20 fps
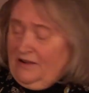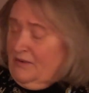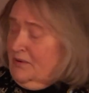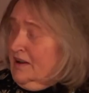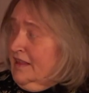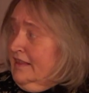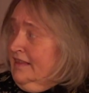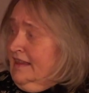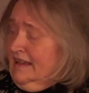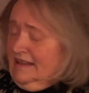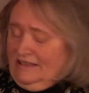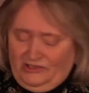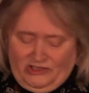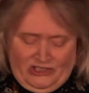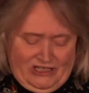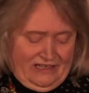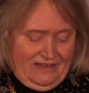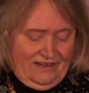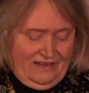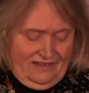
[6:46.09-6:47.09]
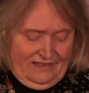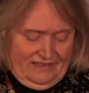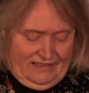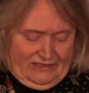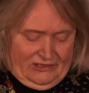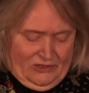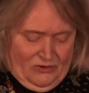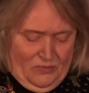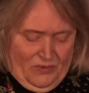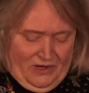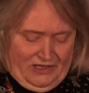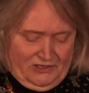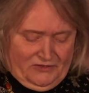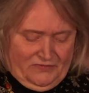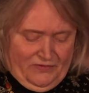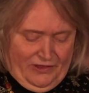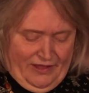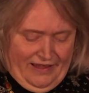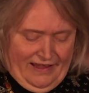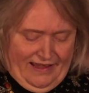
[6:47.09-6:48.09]
I want to thank Jean so much
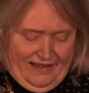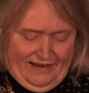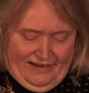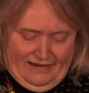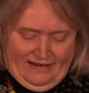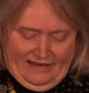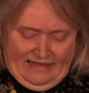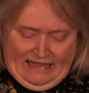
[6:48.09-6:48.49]
for that.